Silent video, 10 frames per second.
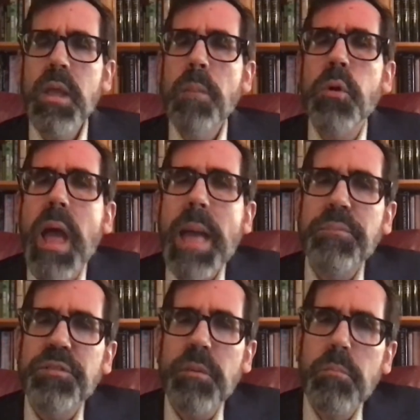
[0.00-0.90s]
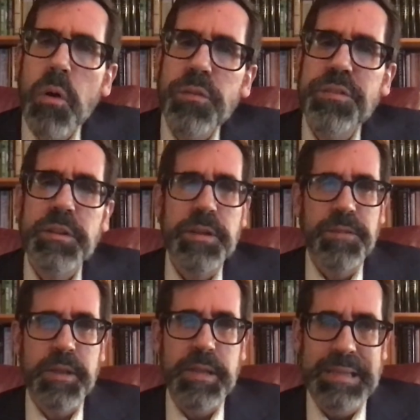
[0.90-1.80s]
Perhaps most
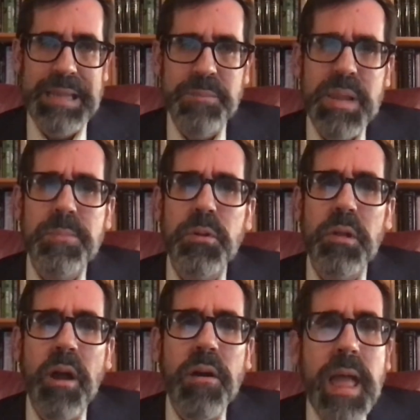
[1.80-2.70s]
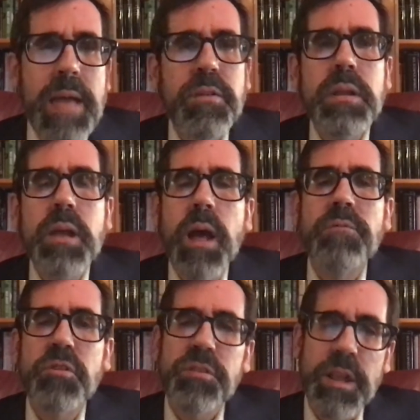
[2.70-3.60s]
significantly, people are having
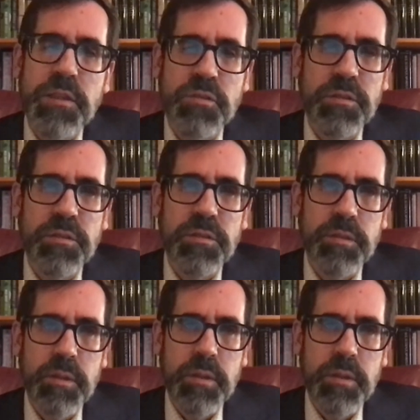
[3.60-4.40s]
conversations